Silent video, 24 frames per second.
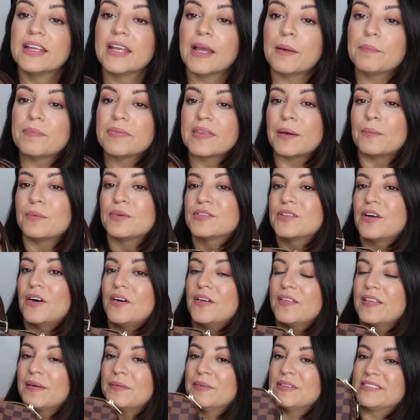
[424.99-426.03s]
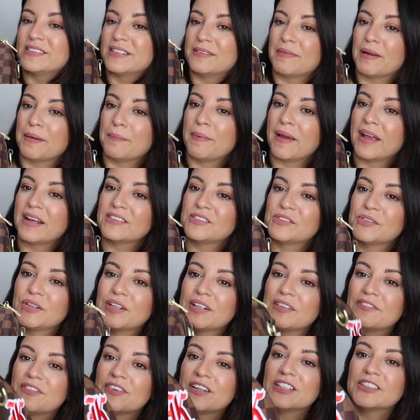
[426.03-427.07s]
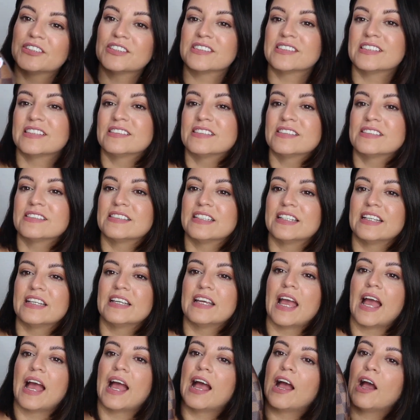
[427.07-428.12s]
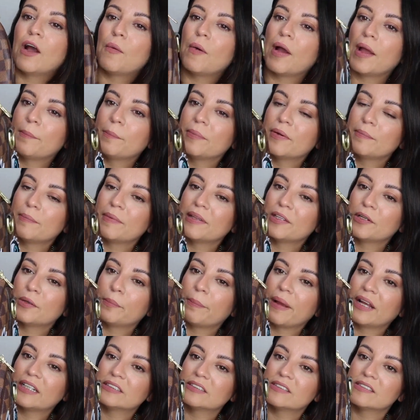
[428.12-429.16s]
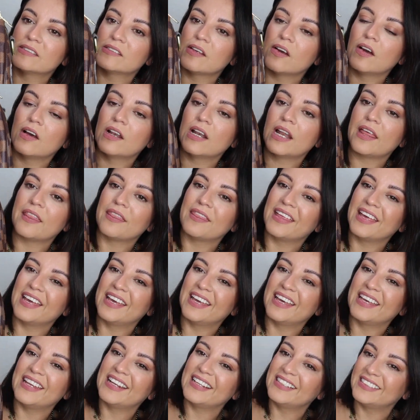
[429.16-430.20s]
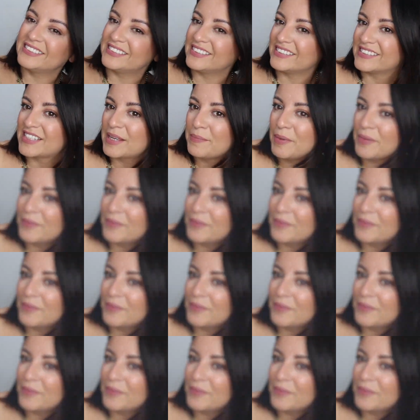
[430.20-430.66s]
Yep, that was all that was in my bag. So if you're interested to see how I put my little patches on, then just keep